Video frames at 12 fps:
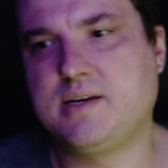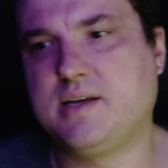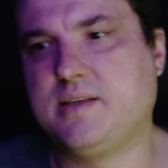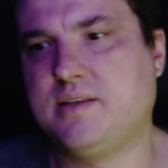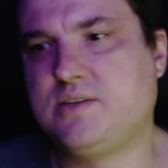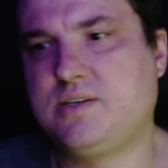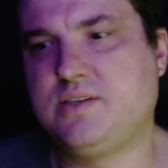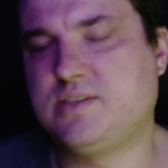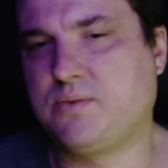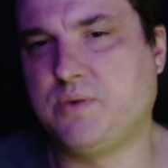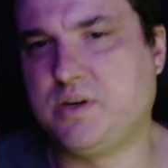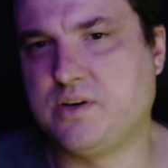and he's like,
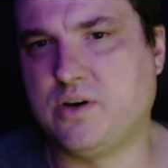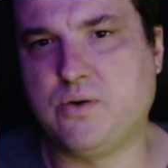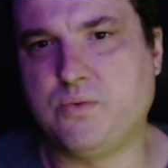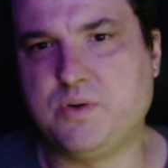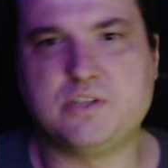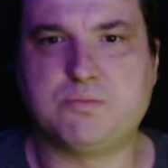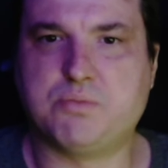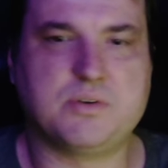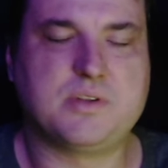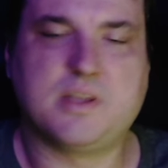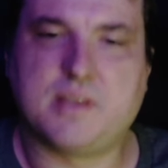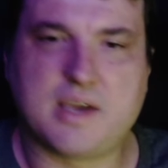we don't, we just
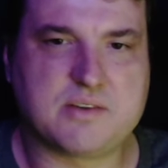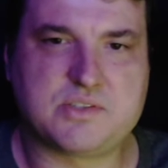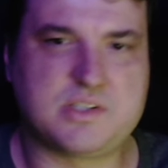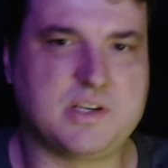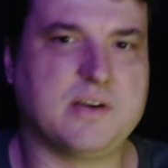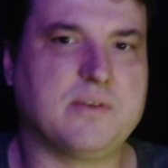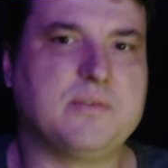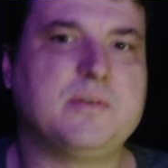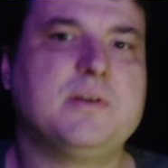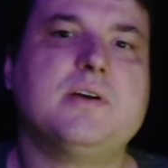burnt the house down.